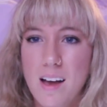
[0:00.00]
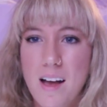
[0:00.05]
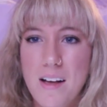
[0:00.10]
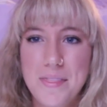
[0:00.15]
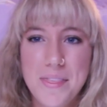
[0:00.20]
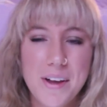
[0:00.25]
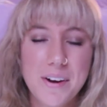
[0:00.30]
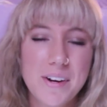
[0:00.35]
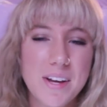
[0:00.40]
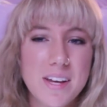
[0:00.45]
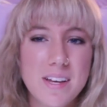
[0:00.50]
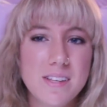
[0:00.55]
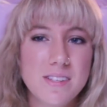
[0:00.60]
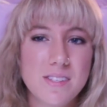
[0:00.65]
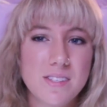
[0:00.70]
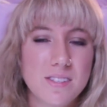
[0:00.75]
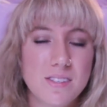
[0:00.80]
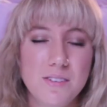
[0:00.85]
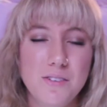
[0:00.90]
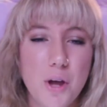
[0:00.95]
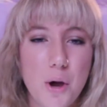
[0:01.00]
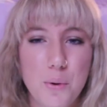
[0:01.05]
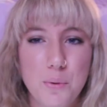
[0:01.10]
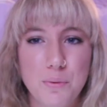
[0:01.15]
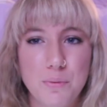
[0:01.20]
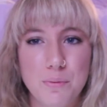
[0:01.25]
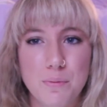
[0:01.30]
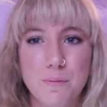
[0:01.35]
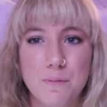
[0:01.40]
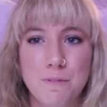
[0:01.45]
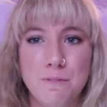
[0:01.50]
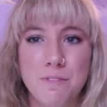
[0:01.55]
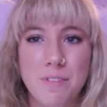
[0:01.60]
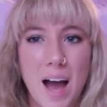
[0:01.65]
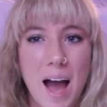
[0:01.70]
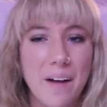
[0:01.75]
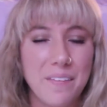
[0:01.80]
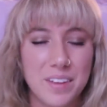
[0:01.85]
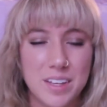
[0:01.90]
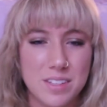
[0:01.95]
There is no
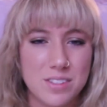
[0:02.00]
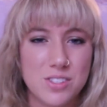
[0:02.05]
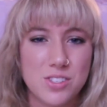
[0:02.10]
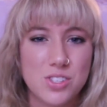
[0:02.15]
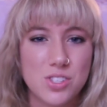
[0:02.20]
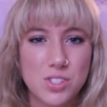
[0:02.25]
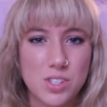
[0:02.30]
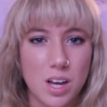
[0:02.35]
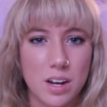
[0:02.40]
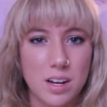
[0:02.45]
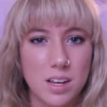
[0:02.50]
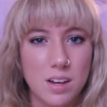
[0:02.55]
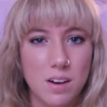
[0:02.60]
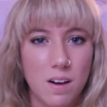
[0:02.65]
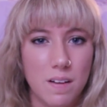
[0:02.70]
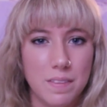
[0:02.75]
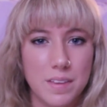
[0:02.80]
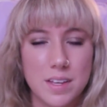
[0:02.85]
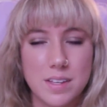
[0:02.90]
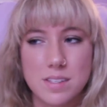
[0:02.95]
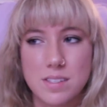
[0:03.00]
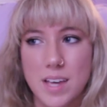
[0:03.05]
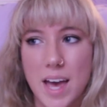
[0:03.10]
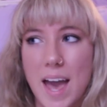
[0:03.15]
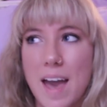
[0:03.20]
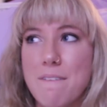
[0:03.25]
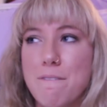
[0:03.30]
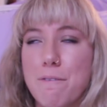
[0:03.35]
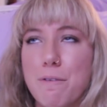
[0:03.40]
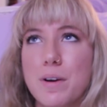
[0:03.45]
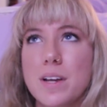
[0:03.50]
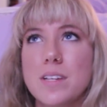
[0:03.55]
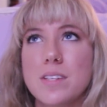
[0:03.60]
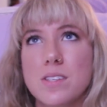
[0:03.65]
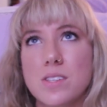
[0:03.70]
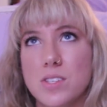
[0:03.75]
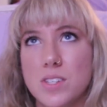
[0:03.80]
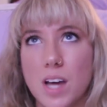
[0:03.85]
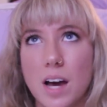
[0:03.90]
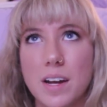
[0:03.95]
valid study on this. Every
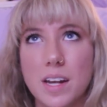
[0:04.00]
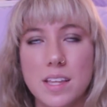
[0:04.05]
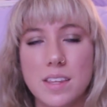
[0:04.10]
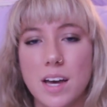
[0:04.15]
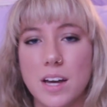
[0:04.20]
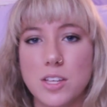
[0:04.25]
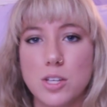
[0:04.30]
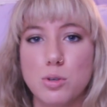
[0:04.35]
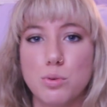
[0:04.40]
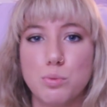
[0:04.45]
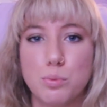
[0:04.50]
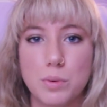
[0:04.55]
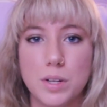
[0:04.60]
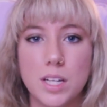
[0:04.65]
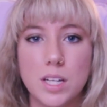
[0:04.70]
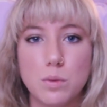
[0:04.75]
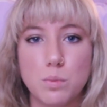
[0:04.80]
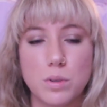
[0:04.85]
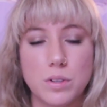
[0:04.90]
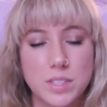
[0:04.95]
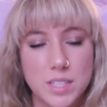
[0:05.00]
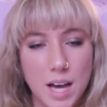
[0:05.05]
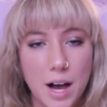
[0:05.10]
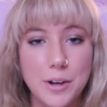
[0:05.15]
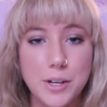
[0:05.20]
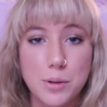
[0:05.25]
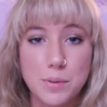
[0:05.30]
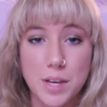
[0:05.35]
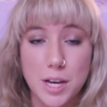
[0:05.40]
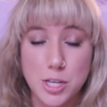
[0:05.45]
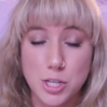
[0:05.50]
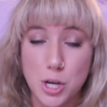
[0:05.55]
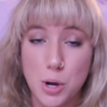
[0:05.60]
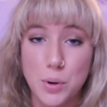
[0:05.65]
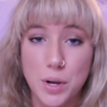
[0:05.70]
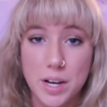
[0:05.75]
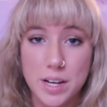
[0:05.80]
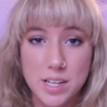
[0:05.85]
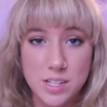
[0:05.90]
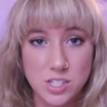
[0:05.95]
study that you read will tell you that
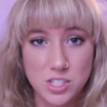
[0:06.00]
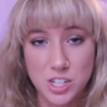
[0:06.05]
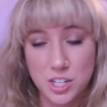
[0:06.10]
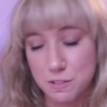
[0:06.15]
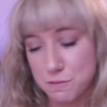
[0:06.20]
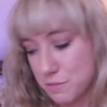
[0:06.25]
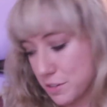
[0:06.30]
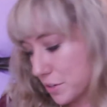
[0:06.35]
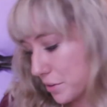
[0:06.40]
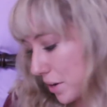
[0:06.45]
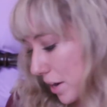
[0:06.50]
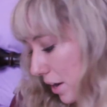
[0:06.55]
yoga is good for your